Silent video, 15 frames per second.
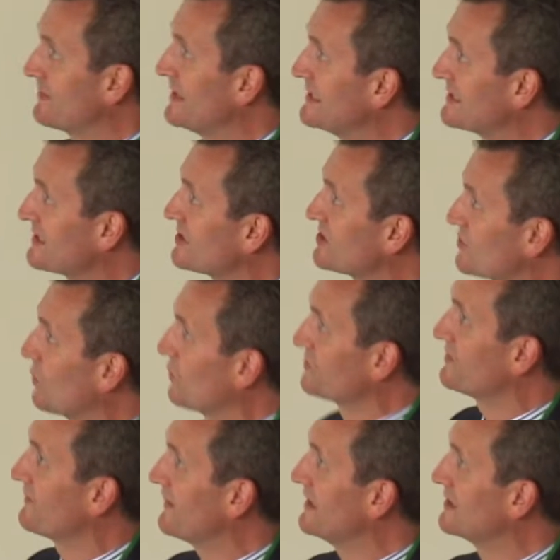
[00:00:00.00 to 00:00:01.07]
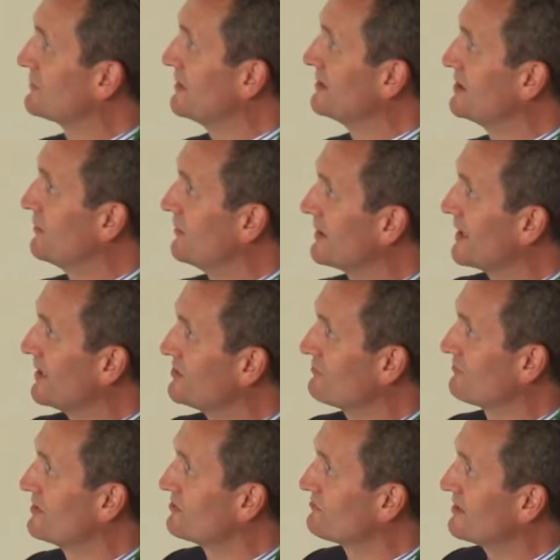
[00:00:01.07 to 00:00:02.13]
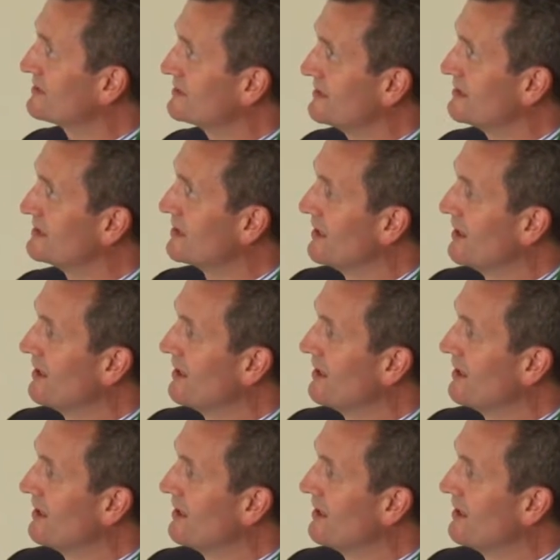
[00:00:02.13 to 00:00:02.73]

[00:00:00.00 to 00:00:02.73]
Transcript: but these are the sorts of things we do in case you're interested.